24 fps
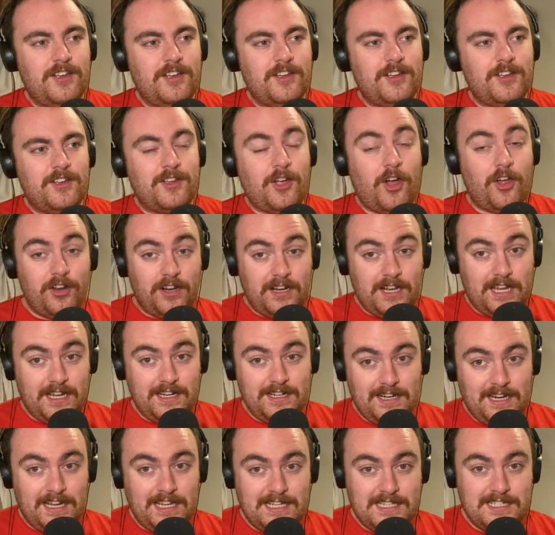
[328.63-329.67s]
Coddle kind of
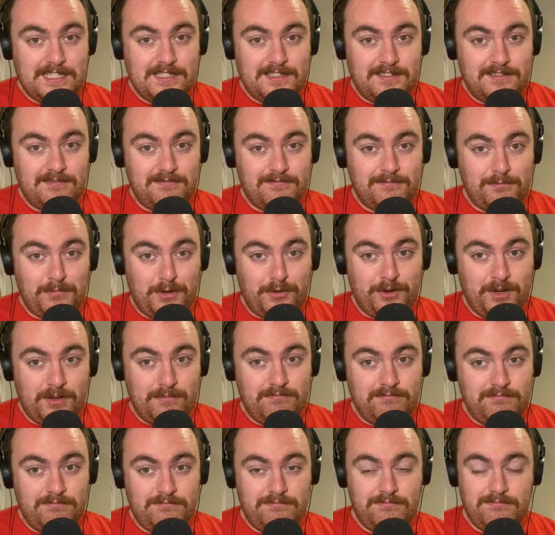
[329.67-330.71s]
likes Miriam.
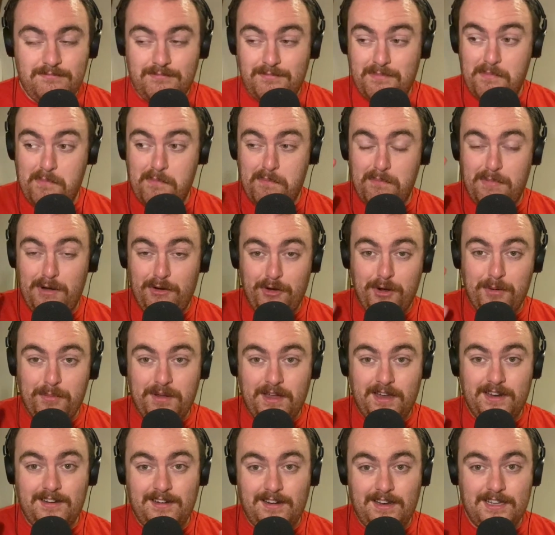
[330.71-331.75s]
Miriam
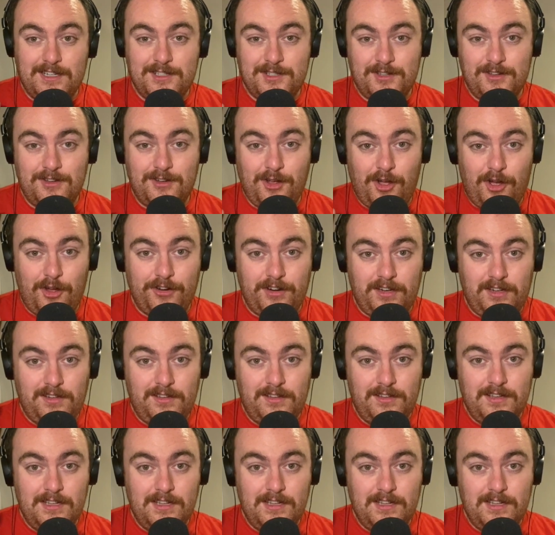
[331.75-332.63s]
kind of likes Coddle.